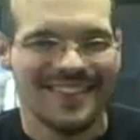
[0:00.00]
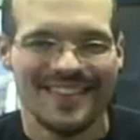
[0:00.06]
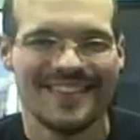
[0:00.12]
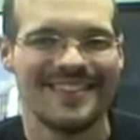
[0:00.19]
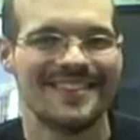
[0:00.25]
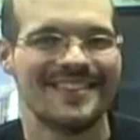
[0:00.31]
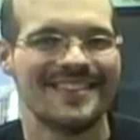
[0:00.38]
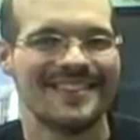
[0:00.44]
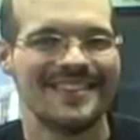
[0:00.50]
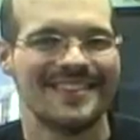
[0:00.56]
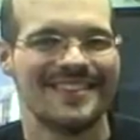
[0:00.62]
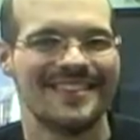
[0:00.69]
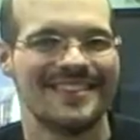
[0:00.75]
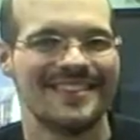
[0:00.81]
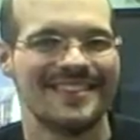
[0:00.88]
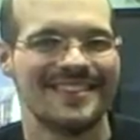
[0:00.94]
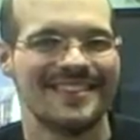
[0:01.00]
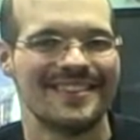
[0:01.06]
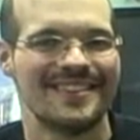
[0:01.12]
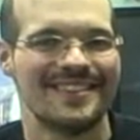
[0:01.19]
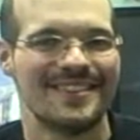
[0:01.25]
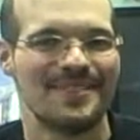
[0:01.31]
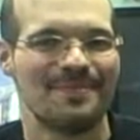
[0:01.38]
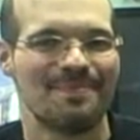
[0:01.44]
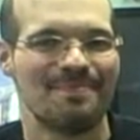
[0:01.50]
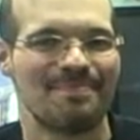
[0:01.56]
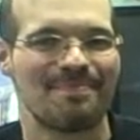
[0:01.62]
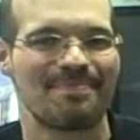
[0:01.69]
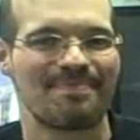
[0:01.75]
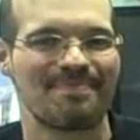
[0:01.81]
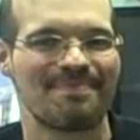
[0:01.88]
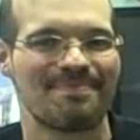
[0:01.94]

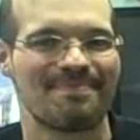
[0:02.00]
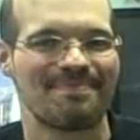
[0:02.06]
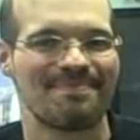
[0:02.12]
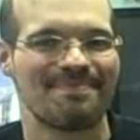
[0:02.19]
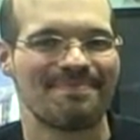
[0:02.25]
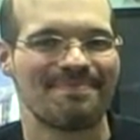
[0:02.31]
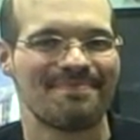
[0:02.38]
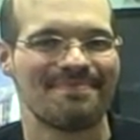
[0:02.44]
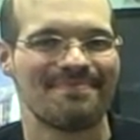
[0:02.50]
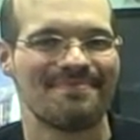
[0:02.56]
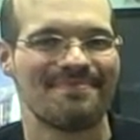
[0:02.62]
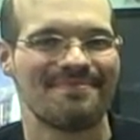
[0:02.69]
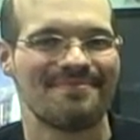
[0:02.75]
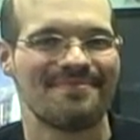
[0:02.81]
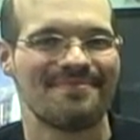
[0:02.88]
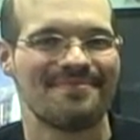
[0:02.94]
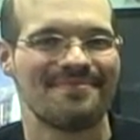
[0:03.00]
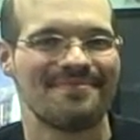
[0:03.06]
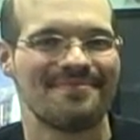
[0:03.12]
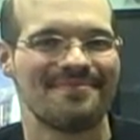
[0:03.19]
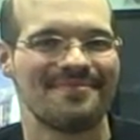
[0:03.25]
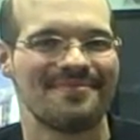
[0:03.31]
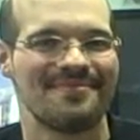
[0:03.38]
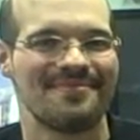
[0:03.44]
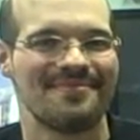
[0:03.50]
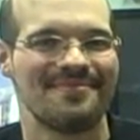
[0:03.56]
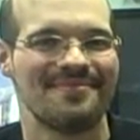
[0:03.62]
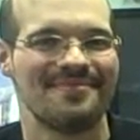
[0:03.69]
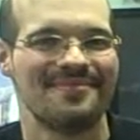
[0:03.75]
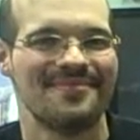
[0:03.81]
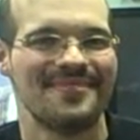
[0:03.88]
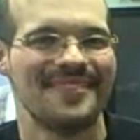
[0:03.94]

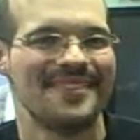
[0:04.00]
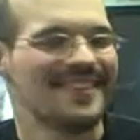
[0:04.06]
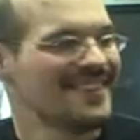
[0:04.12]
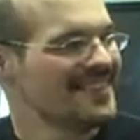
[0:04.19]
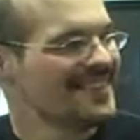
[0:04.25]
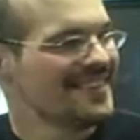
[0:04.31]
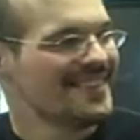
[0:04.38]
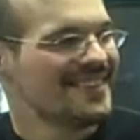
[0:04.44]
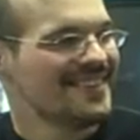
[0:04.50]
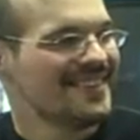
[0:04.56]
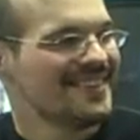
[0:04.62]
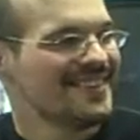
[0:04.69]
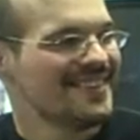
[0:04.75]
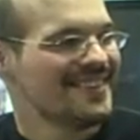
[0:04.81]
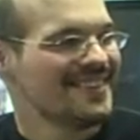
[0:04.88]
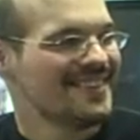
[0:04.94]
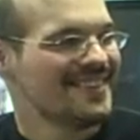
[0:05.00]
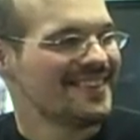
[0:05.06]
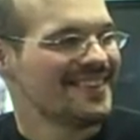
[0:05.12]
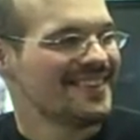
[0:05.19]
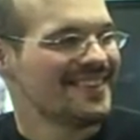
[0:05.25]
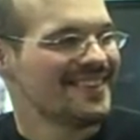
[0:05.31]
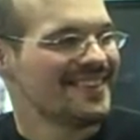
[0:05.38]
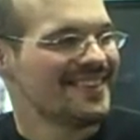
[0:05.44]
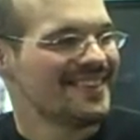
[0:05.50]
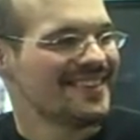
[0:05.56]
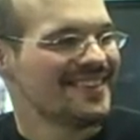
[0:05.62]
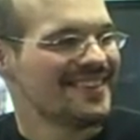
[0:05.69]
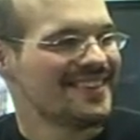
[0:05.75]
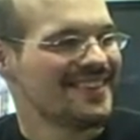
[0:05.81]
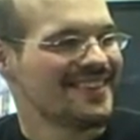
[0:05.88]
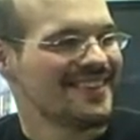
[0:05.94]

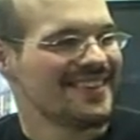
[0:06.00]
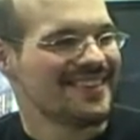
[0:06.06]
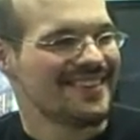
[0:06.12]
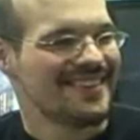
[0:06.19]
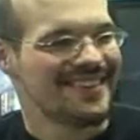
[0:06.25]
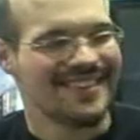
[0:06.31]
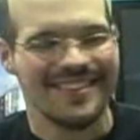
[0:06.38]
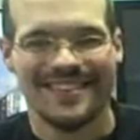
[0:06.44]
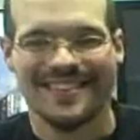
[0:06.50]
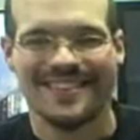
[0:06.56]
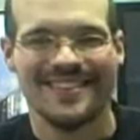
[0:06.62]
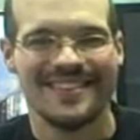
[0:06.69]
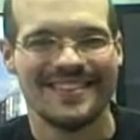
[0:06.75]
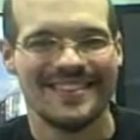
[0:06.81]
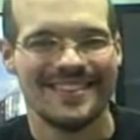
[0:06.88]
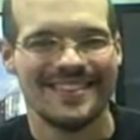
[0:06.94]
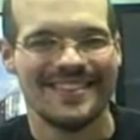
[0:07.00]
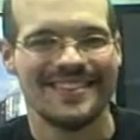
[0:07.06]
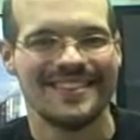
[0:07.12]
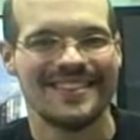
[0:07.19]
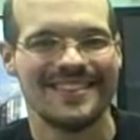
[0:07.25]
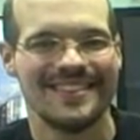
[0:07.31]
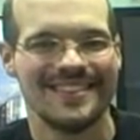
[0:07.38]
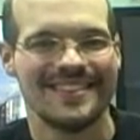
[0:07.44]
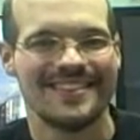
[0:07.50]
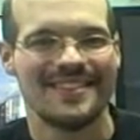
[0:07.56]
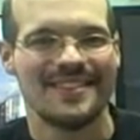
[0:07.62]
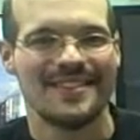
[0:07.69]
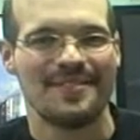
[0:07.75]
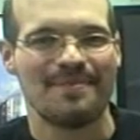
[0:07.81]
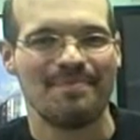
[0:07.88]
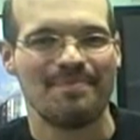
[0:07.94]
(silent)